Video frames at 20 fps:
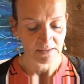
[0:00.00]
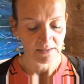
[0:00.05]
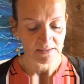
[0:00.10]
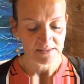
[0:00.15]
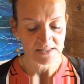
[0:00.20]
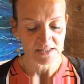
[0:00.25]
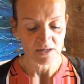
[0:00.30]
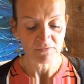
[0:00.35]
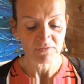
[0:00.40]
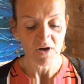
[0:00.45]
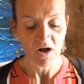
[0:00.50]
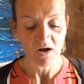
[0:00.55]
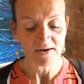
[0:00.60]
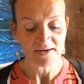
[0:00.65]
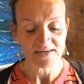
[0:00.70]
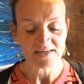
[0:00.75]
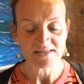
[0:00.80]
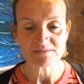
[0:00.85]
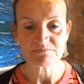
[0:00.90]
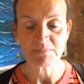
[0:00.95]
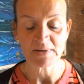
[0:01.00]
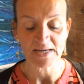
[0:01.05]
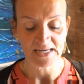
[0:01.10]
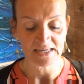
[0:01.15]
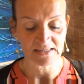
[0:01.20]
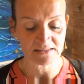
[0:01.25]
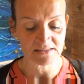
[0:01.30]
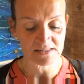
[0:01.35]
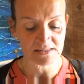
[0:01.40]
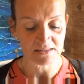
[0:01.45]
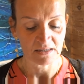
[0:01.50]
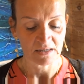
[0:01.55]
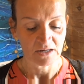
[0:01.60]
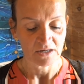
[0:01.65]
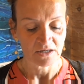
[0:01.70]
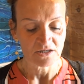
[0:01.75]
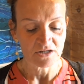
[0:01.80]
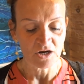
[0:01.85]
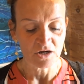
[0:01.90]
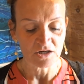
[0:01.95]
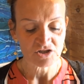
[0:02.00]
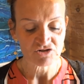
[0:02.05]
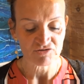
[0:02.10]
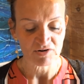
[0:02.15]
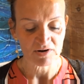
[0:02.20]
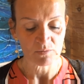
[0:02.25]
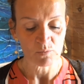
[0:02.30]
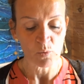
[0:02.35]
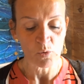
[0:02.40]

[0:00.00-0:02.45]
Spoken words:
Self-kindness means nurturing